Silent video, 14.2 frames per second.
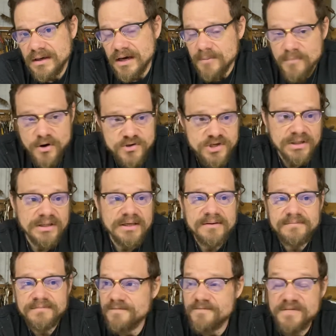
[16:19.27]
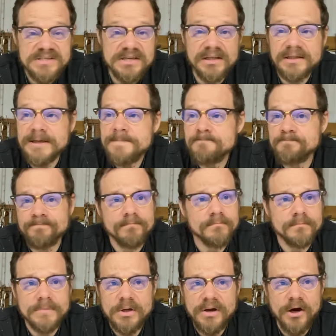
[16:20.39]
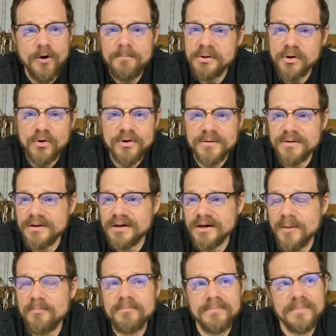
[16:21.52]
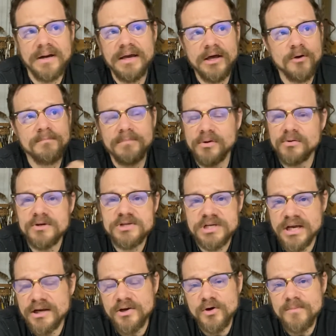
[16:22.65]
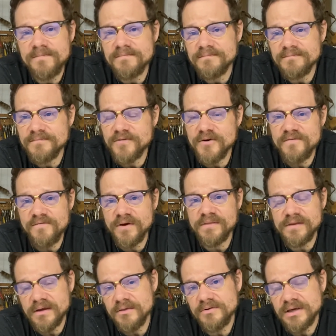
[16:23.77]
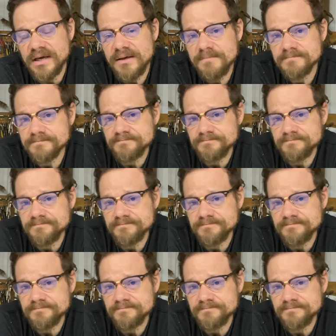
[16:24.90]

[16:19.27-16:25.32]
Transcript: Emotionally, physically, I helped build a chicken coop for a friend the other day.